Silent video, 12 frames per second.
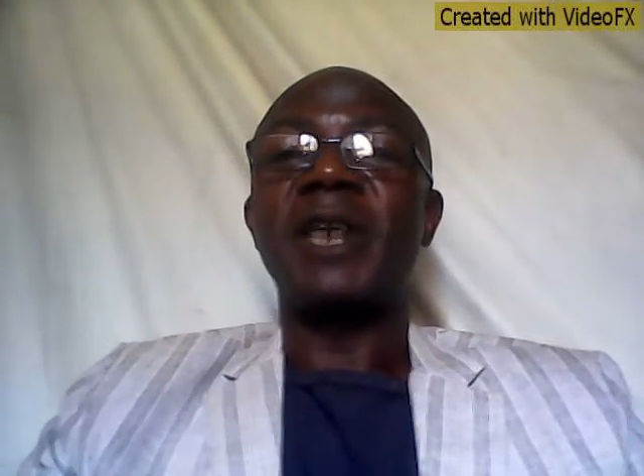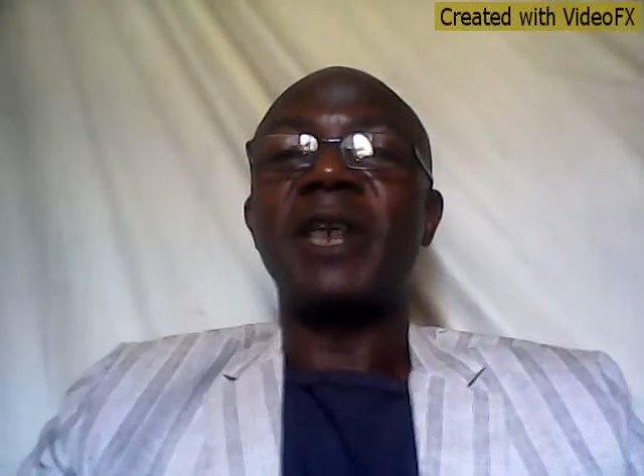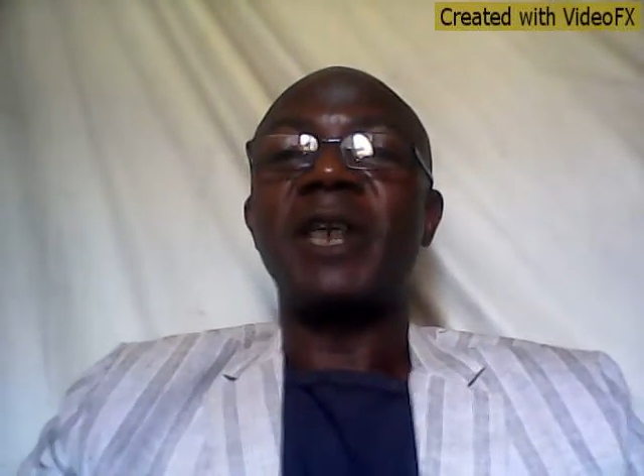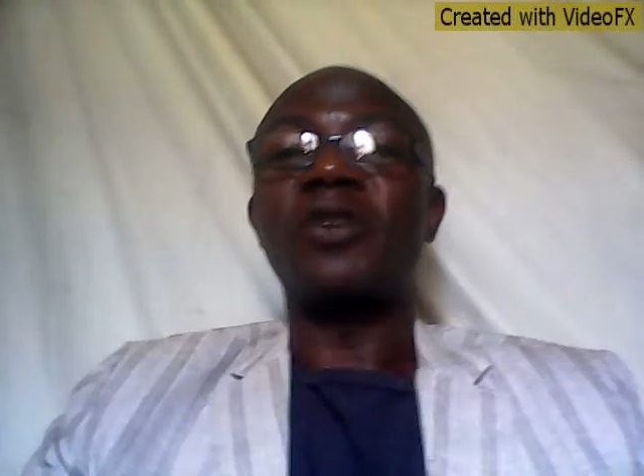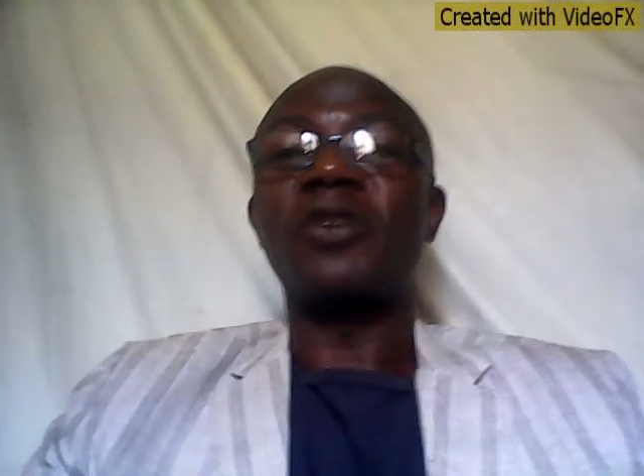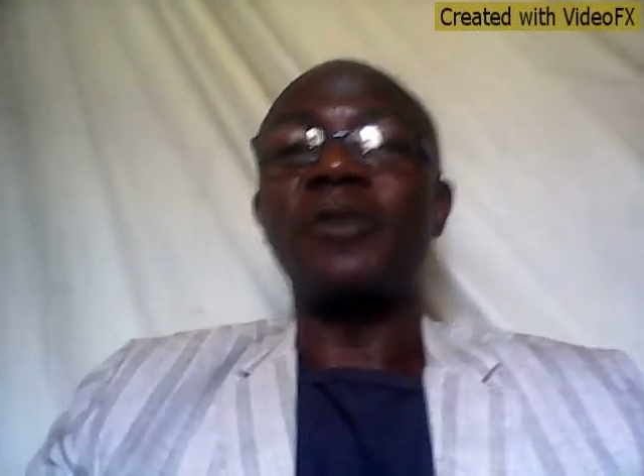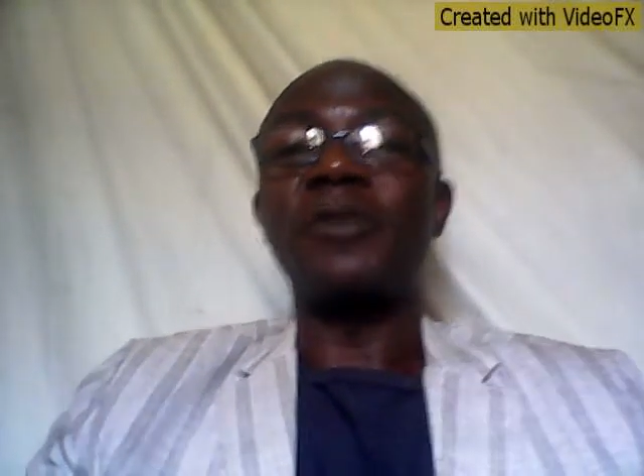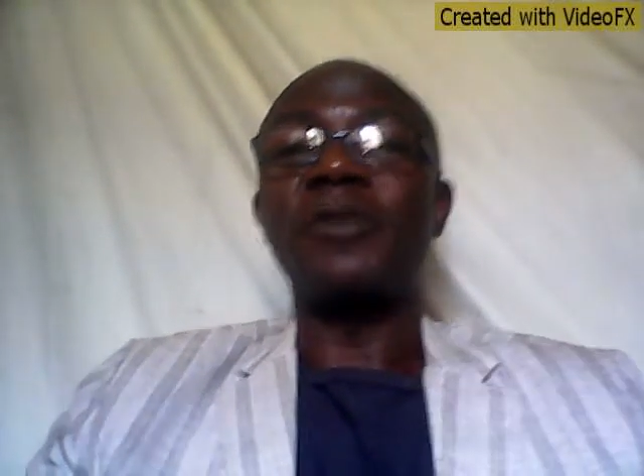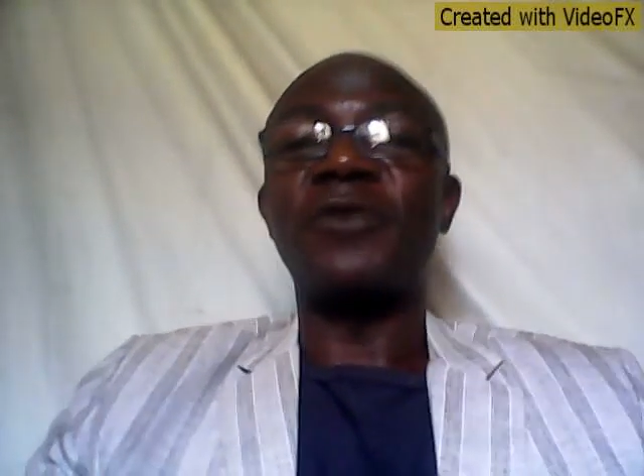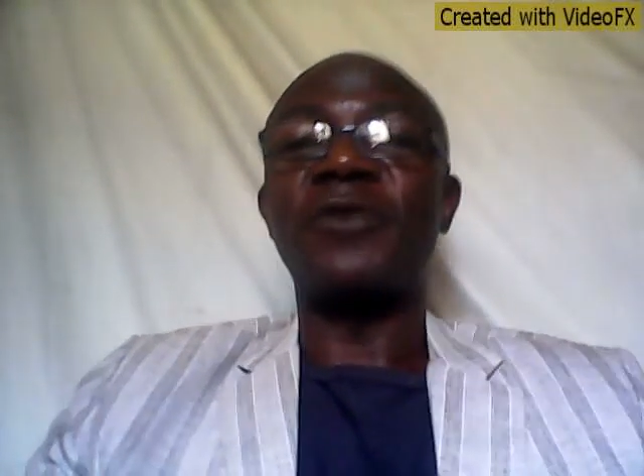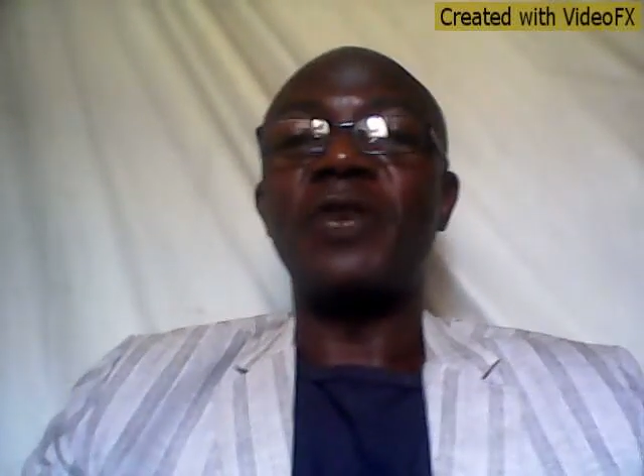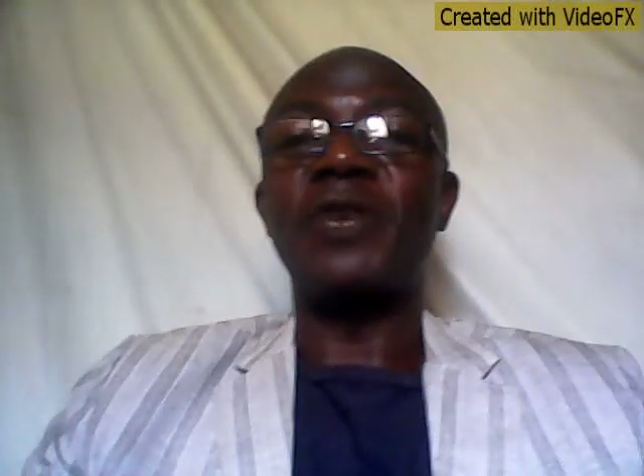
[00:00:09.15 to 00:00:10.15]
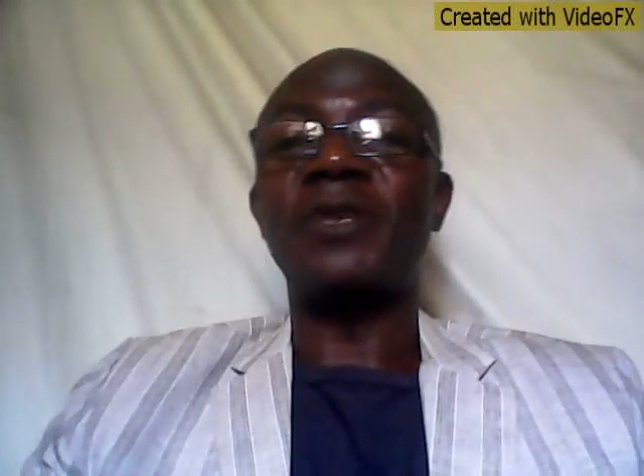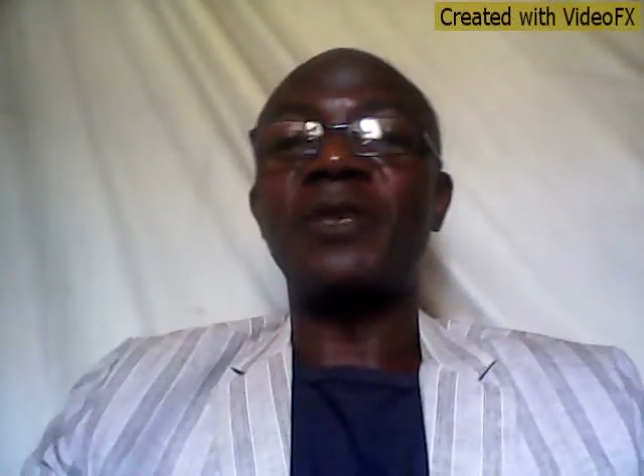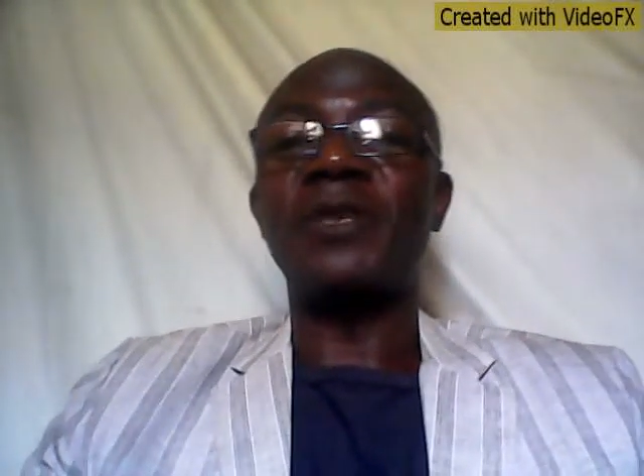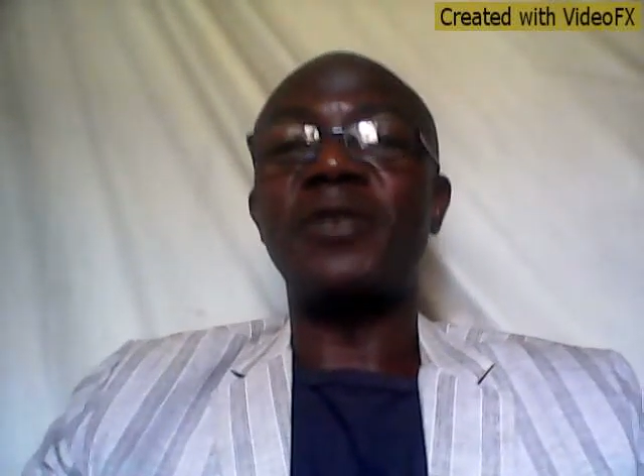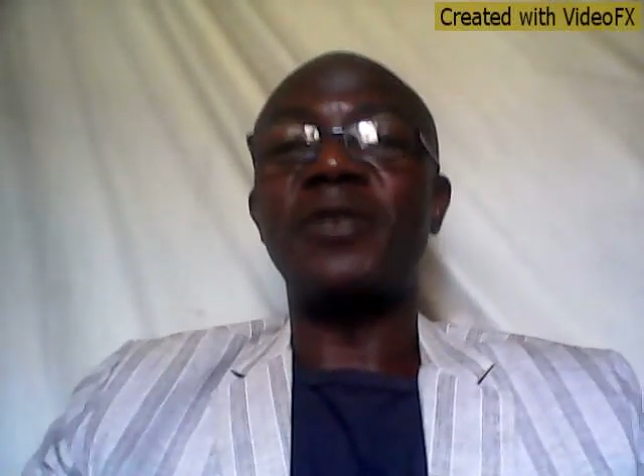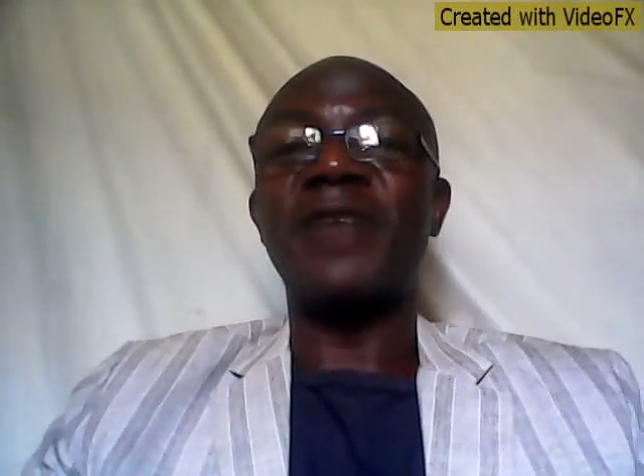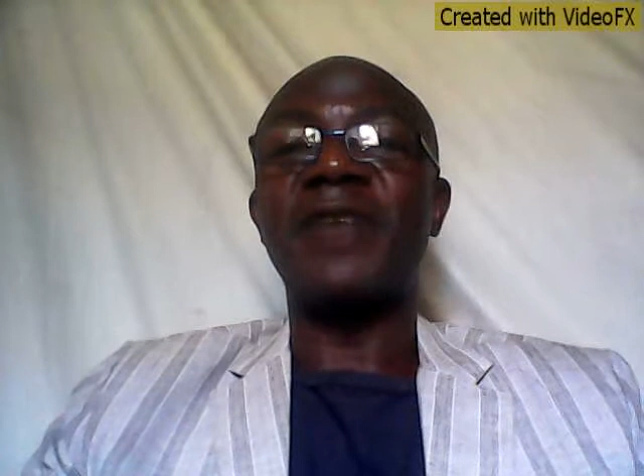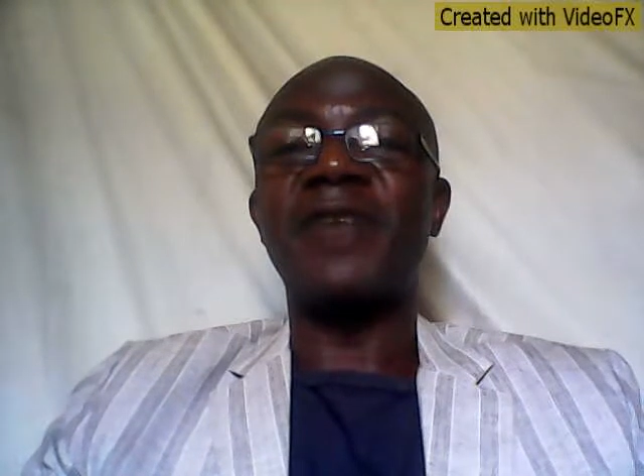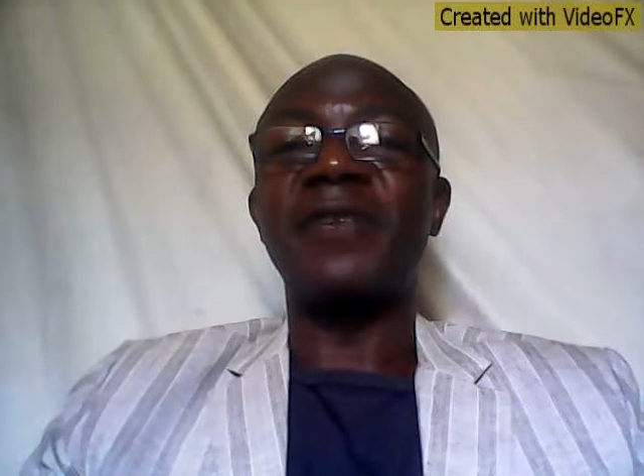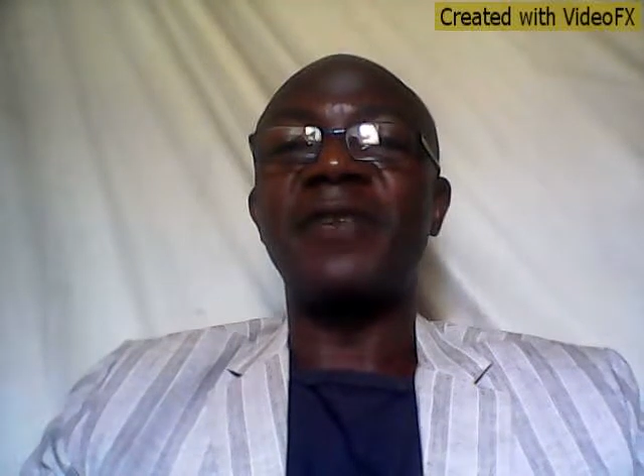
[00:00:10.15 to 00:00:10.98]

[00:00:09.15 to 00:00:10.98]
The topic for lesson 25